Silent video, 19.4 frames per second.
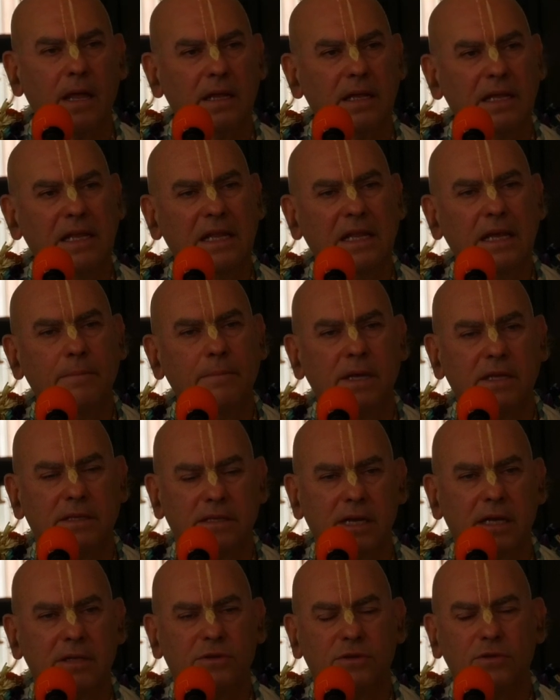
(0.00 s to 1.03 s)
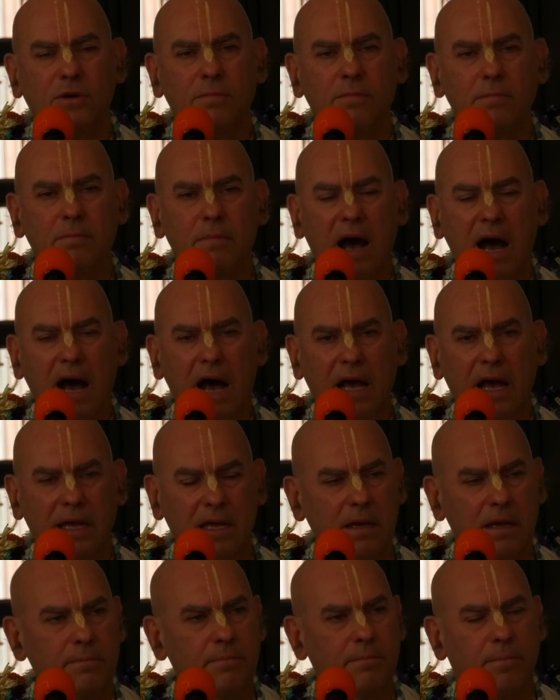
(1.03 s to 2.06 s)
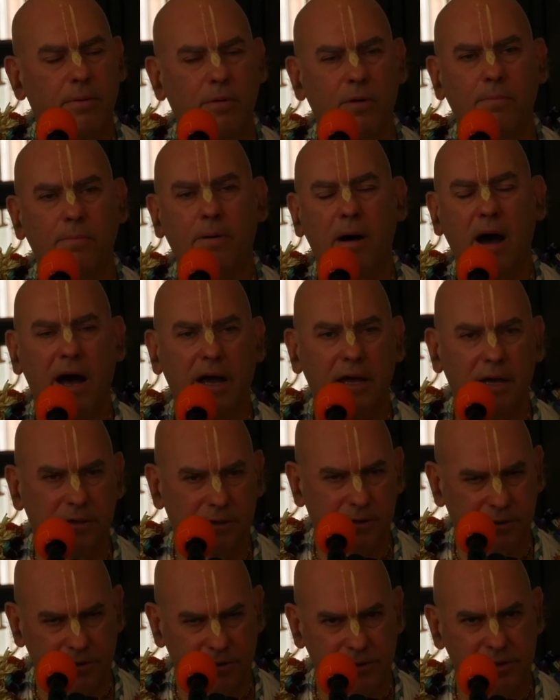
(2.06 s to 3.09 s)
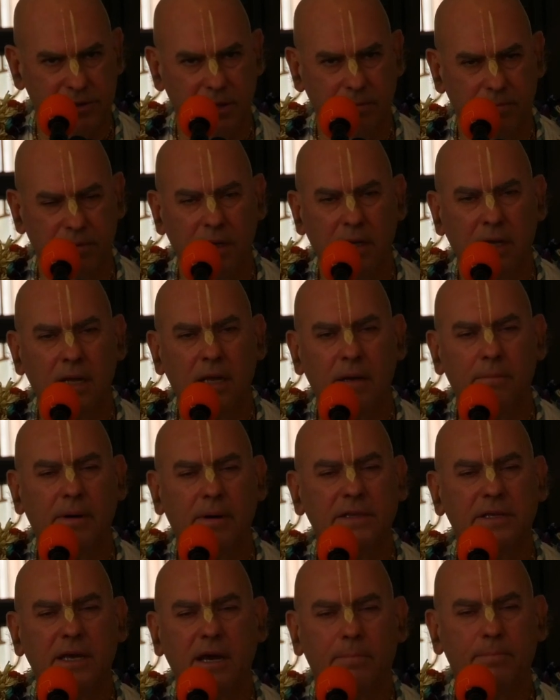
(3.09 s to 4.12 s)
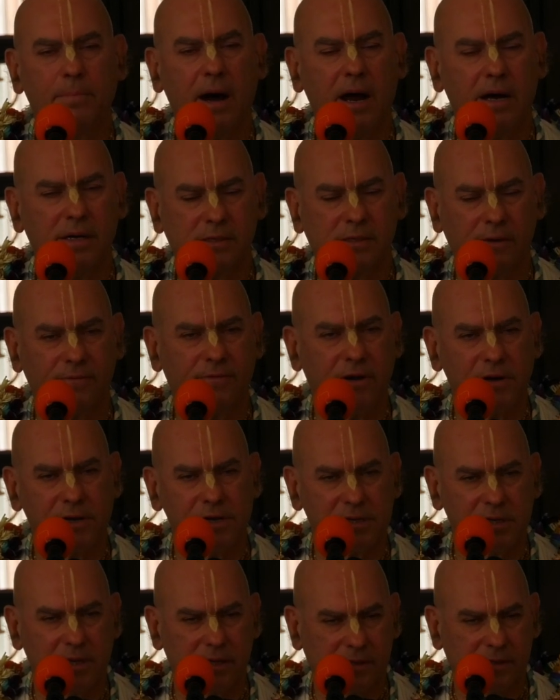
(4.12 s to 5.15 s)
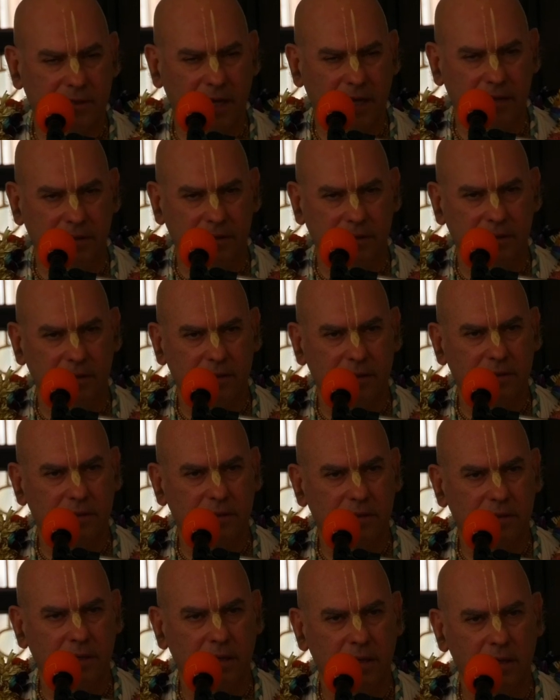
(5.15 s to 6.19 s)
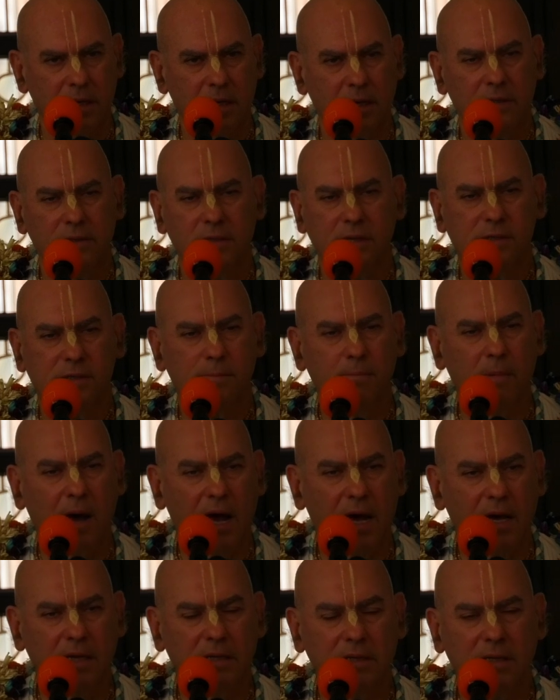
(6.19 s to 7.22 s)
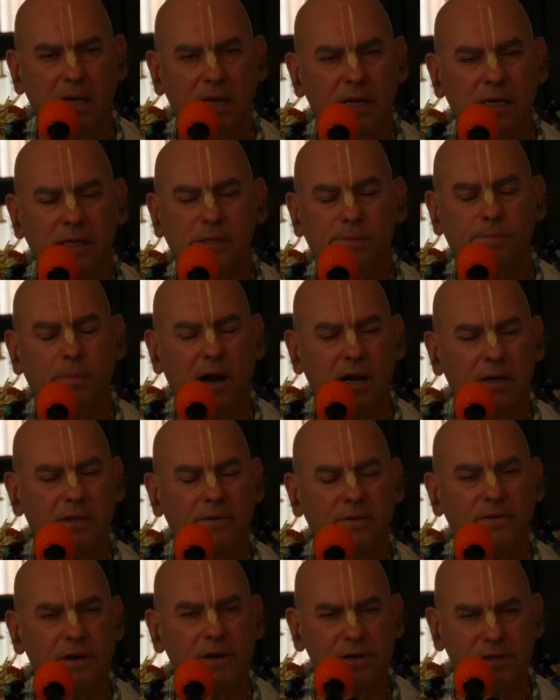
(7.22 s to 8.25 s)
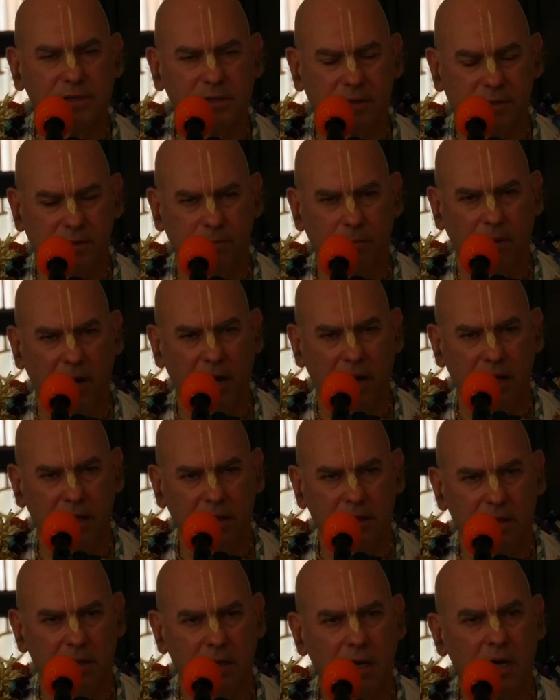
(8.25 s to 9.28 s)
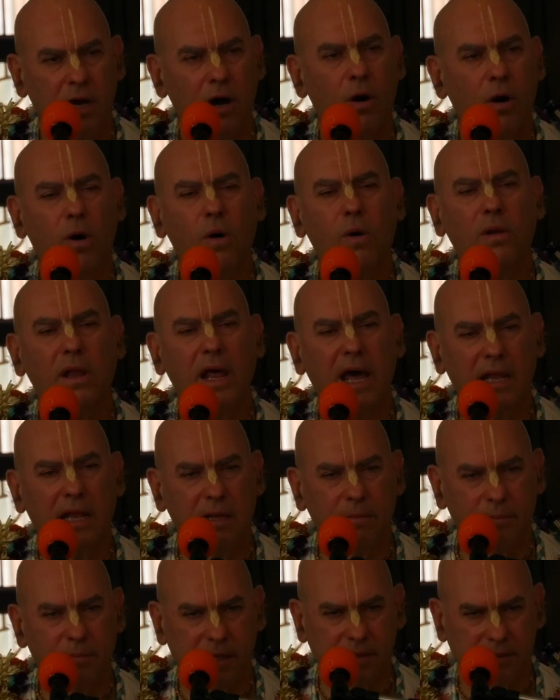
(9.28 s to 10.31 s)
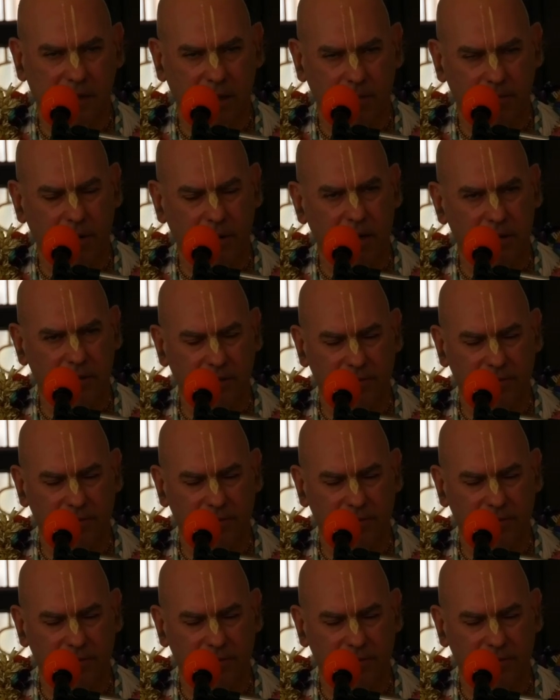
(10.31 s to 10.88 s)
limited to my proprietorship, but they are parts of Krishna's senses. This mind is part of Krishna's mind. All elements are part